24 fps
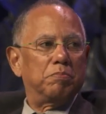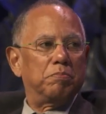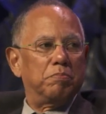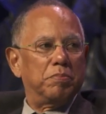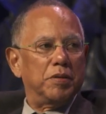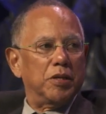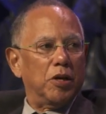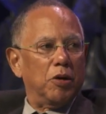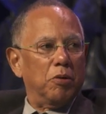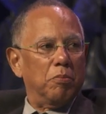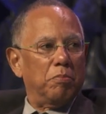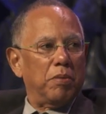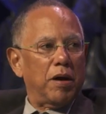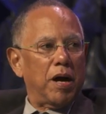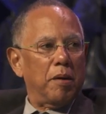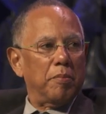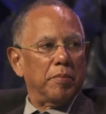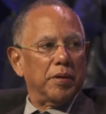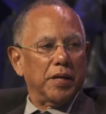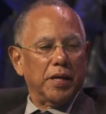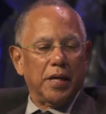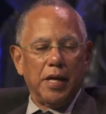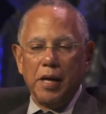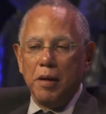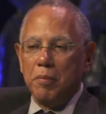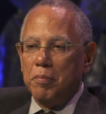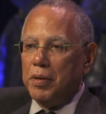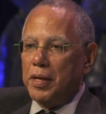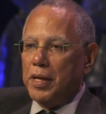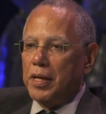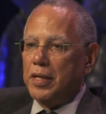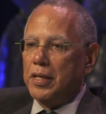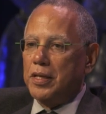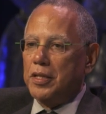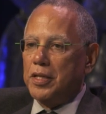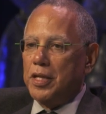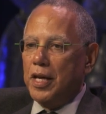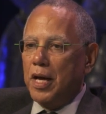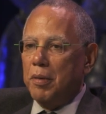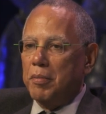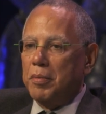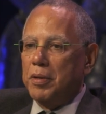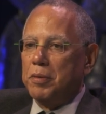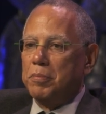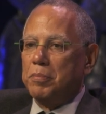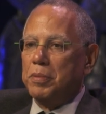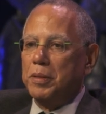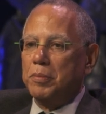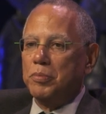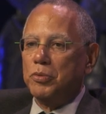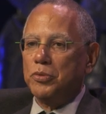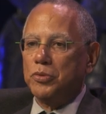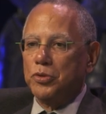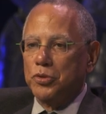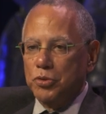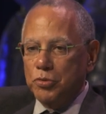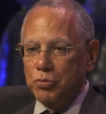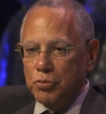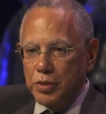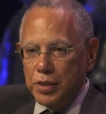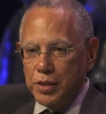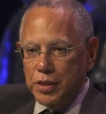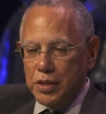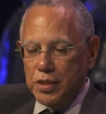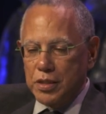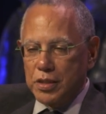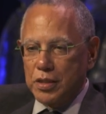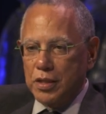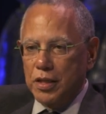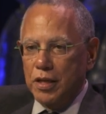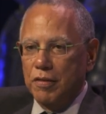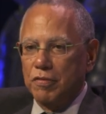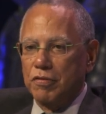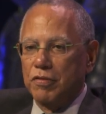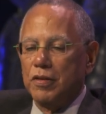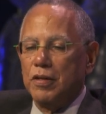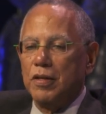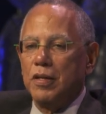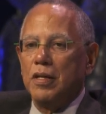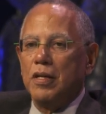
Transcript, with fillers: you know bombing campaign in Yemen. People do read this stuff.